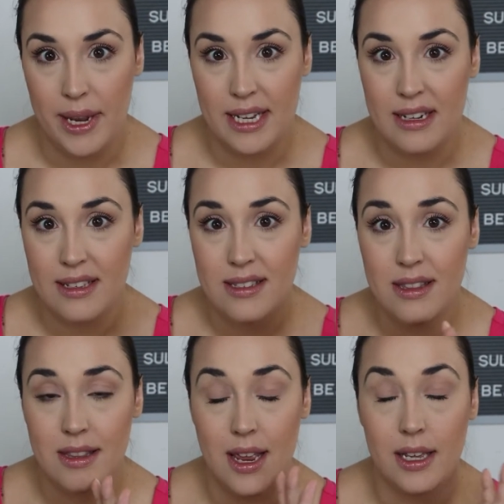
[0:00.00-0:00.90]
But it is,
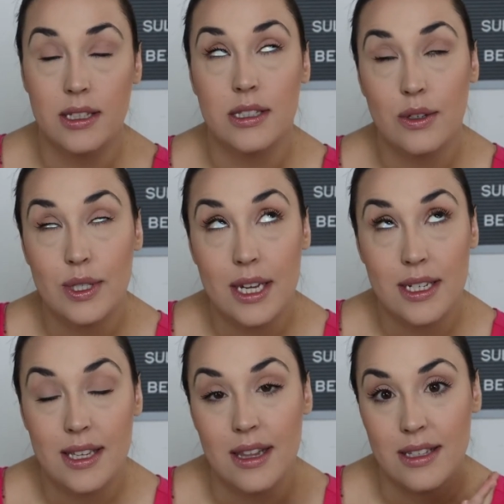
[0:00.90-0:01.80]
and I'm so sad
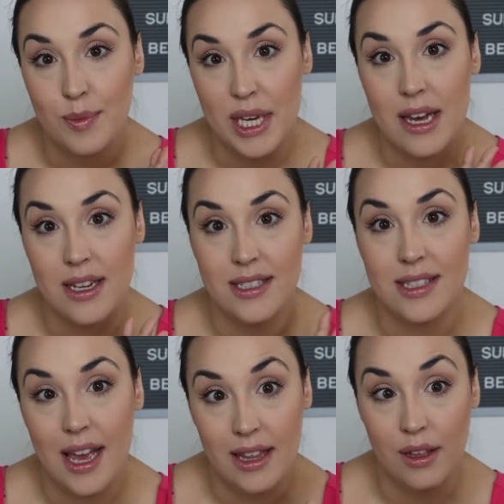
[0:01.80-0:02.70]
to say this
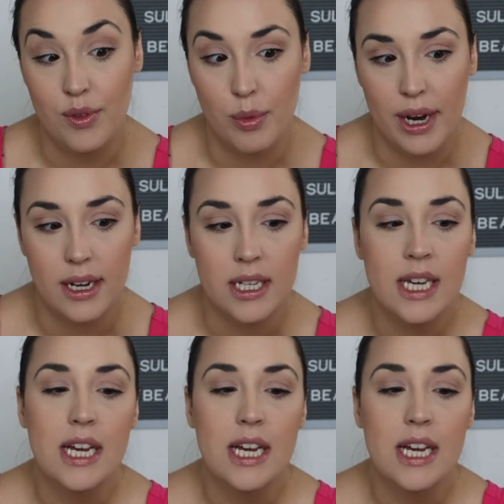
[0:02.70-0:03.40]
because I love the brand.